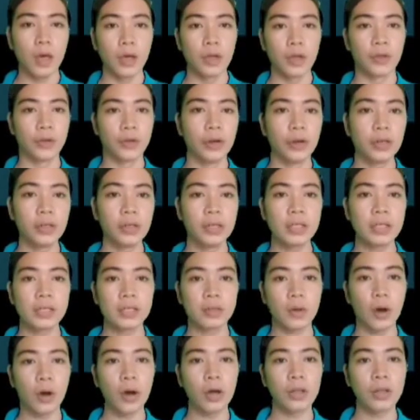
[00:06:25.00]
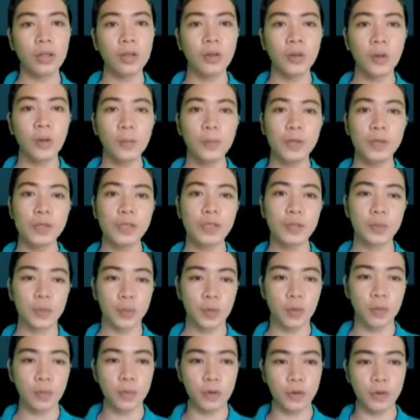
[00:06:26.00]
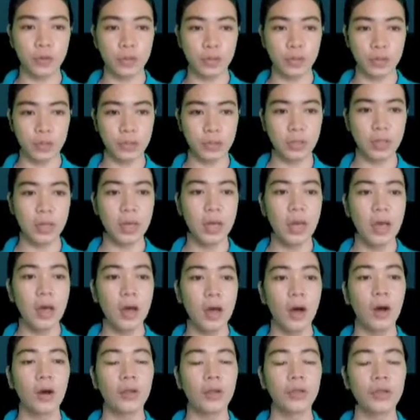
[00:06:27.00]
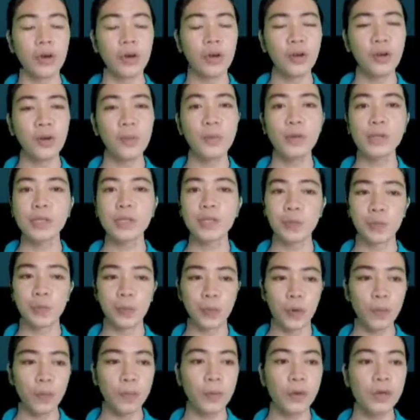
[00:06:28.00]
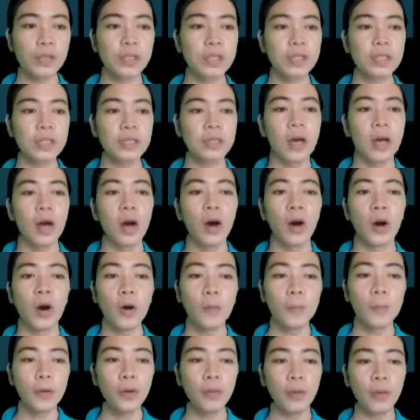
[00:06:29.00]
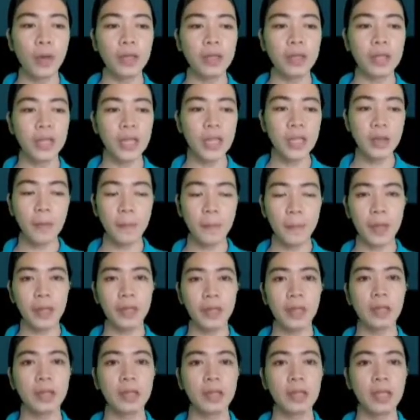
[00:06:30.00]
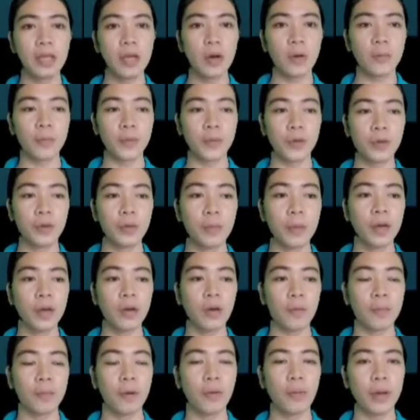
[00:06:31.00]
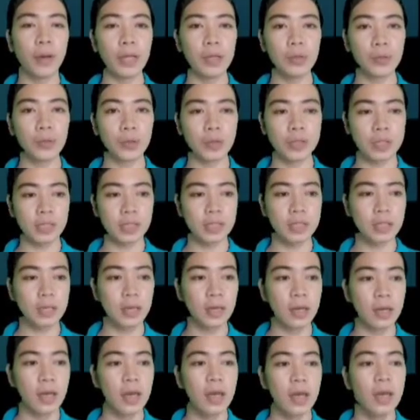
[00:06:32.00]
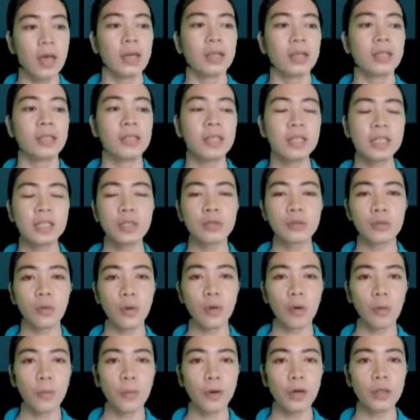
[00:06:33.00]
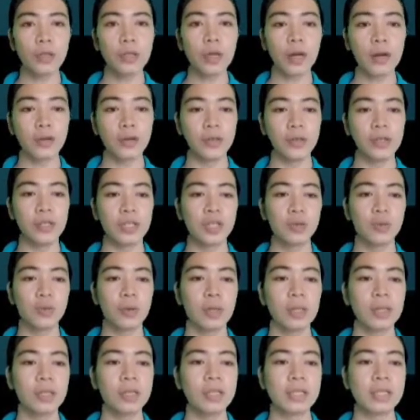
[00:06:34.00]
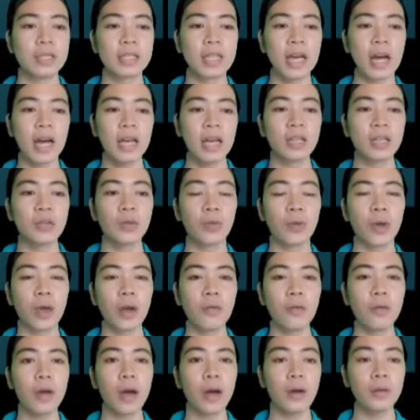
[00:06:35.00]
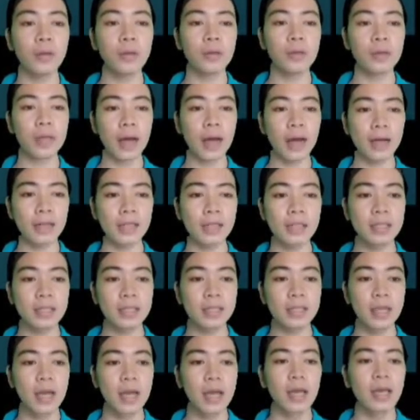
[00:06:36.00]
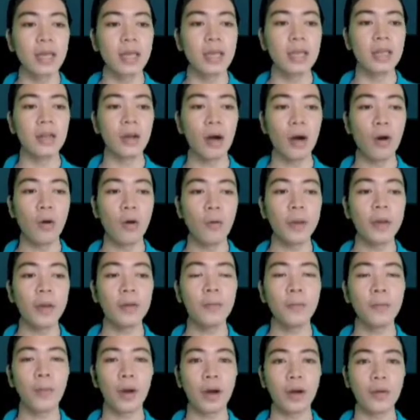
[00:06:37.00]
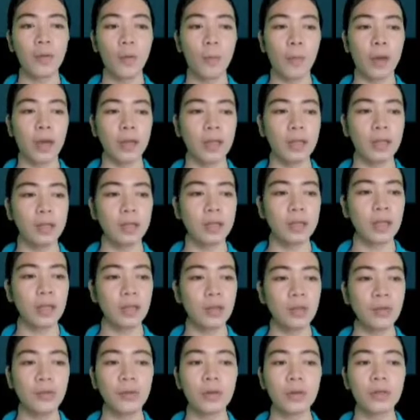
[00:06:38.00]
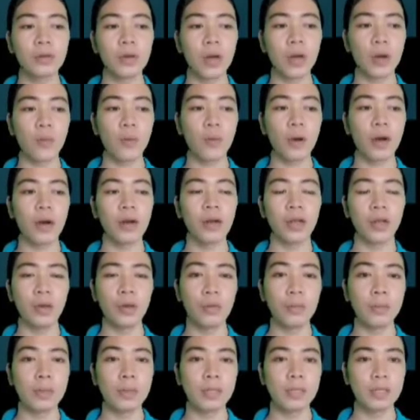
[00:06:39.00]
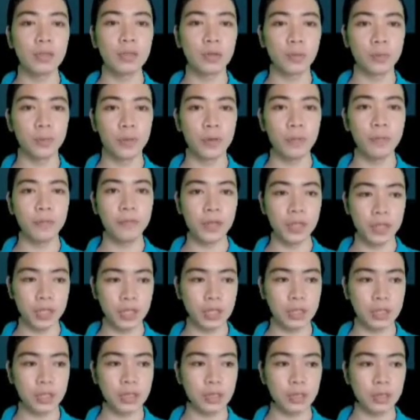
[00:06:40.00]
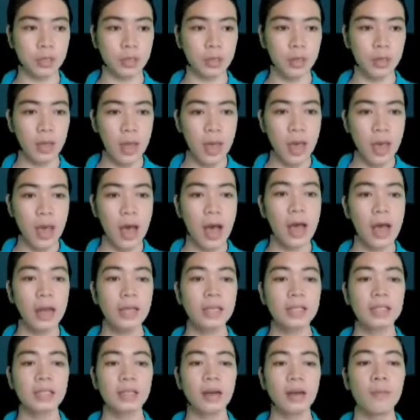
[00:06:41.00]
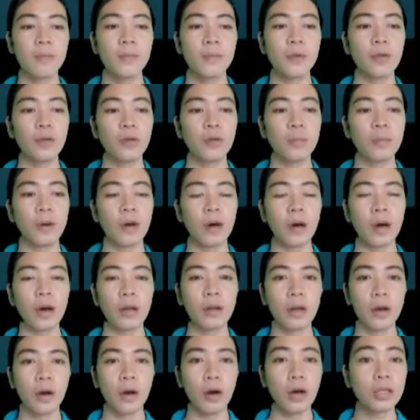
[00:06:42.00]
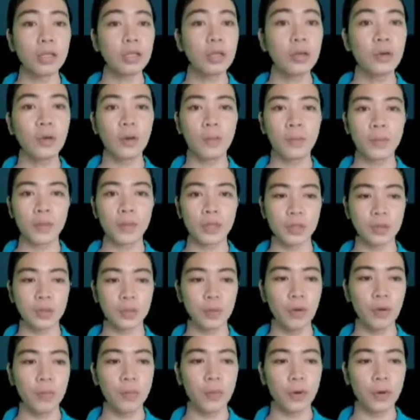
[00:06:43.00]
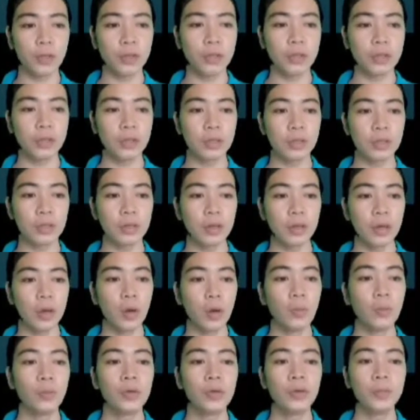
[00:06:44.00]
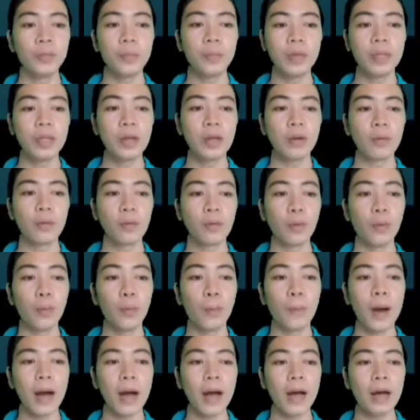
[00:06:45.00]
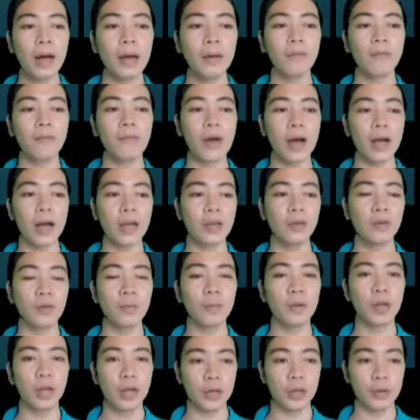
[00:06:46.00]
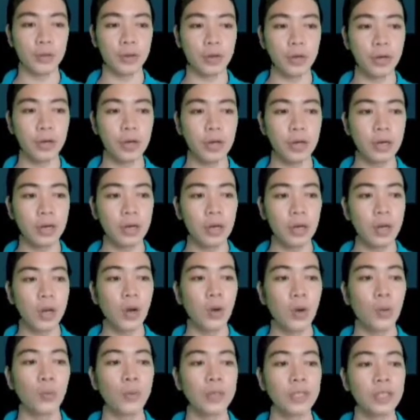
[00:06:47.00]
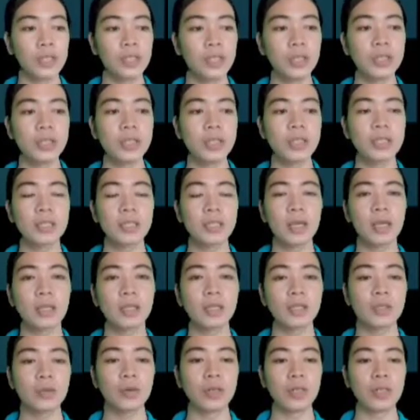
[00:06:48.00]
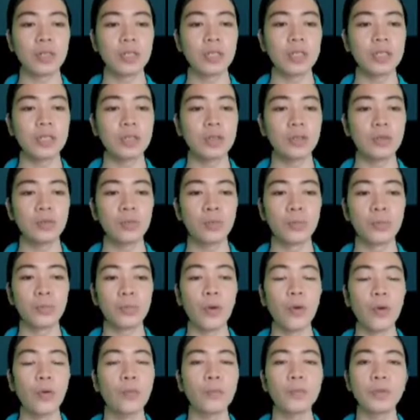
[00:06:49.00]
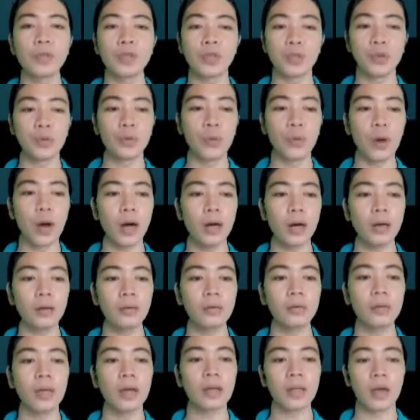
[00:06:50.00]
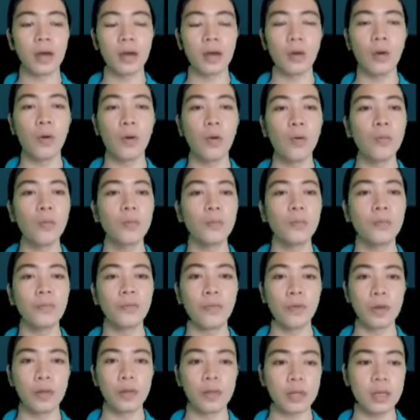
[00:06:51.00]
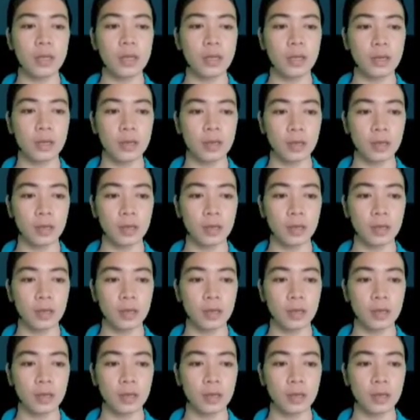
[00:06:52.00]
Third is autonomous robots. Autonomous robots operate independently of human operators. These robots are usually designed to carry out tasks in open environments that do not require human supervision. An example of an autonomous robot would be the Roomba vacuum cleaner, which uses sensors to roam throughout at home freely.